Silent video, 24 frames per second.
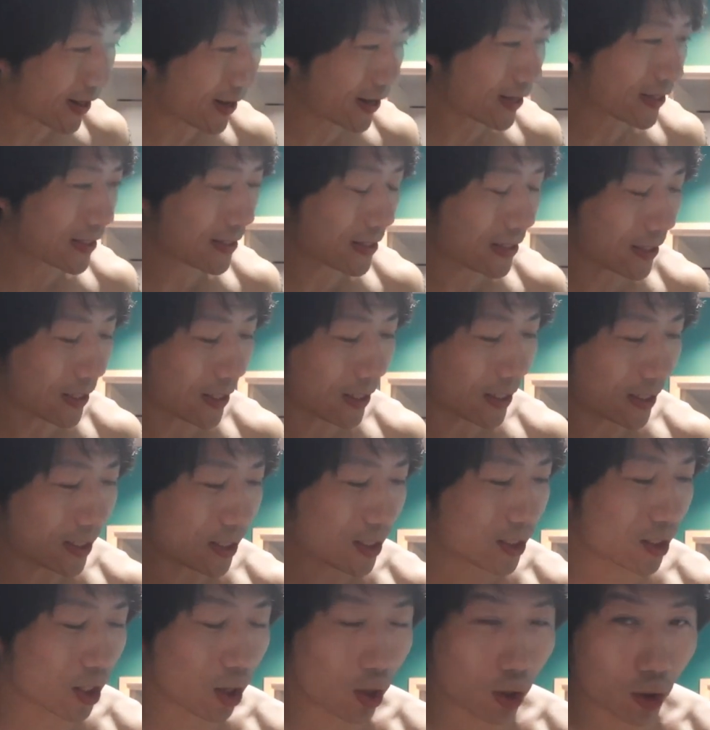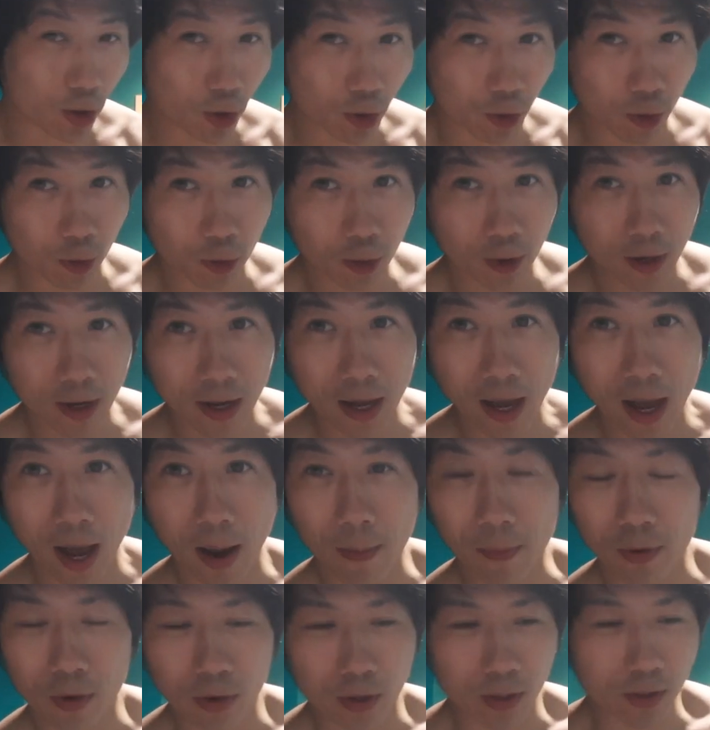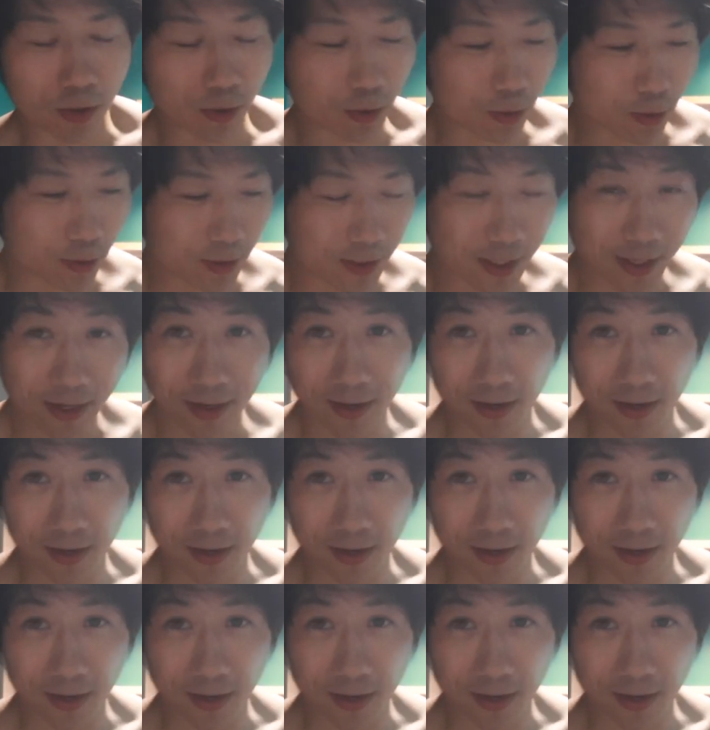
it, so I'm gonna use